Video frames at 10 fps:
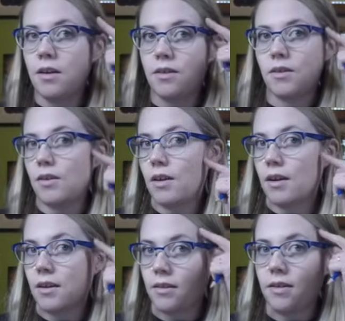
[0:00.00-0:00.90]
so you can
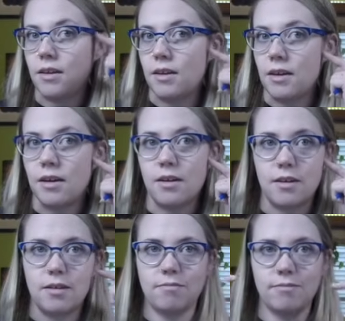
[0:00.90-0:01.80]
kind of see the
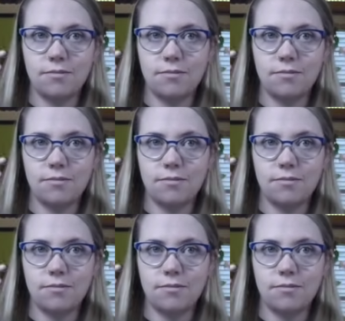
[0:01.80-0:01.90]
hair